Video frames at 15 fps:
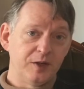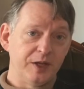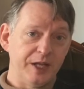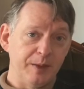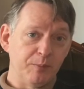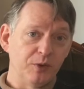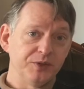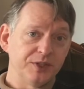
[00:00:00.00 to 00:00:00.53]
et
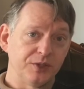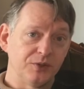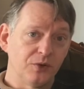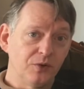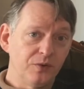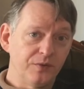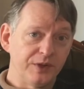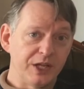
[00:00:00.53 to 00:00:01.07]

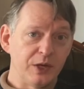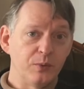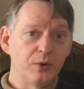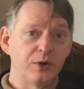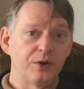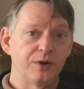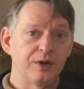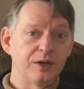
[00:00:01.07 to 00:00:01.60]
Montandon, they
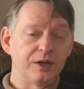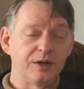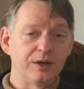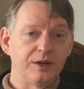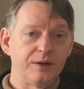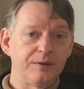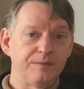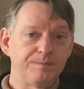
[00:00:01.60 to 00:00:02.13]
were
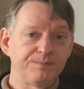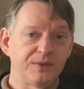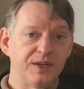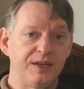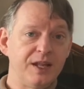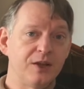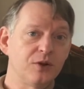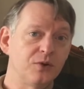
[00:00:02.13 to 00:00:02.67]

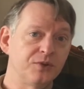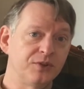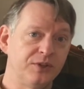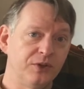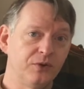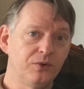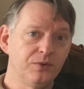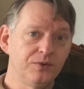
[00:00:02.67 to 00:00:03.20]

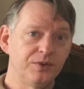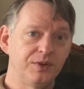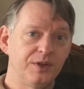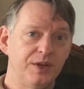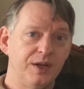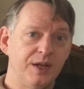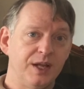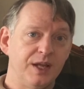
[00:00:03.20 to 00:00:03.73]
négociants
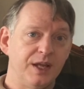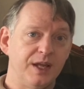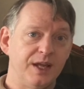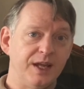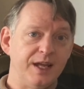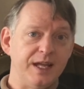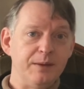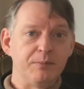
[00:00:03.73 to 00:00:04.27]

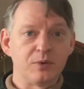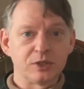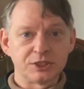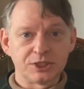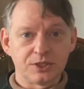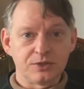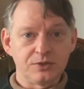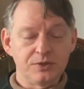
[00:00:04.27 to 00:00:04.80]
et
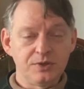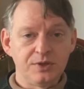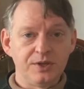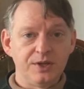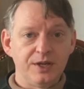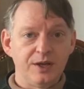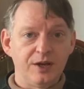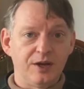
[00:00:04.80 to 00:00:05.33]
marchands,
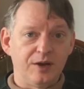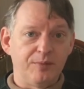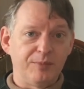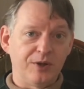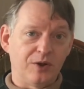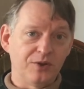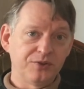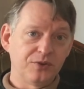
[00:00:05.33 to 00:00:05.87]
but
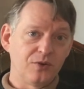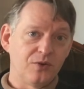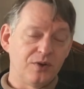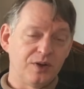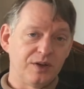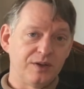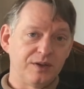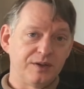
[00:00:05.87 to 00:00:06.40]
also
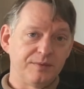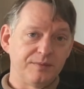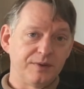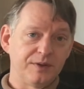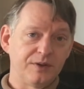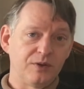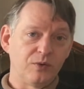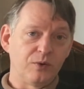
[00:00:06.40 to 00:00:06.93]

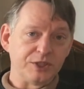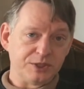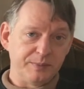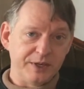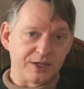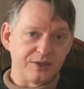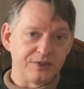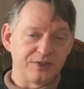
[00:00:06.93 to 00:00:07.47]

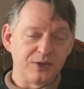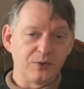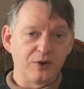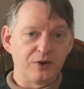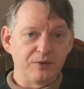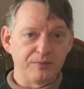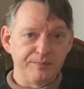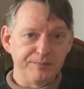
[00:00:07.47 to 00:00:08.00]
watchmakers. They
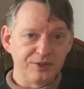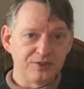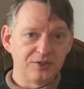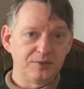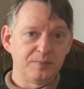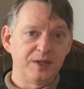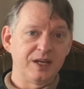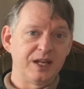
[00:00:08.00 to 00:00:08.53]
were
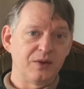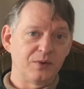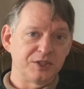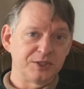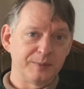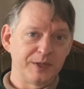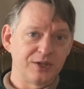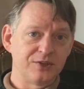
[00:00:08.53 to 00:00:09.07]
businessmen and
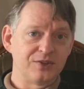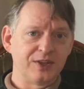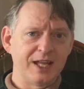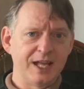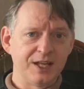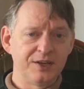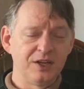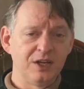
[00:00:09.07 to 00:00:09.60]
watchmakers. They
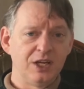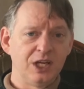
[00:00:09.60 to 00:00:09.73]
had